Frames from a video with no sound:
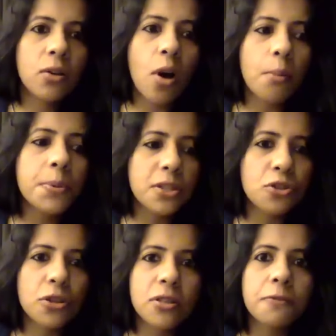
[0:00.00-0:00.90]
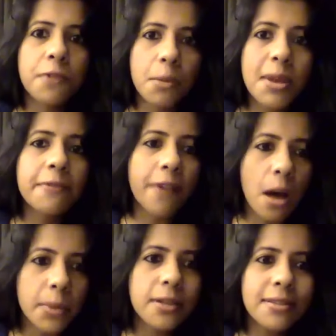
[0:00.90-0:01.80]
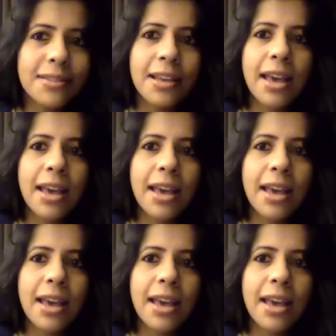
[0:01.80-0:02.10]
compositions of women farmers,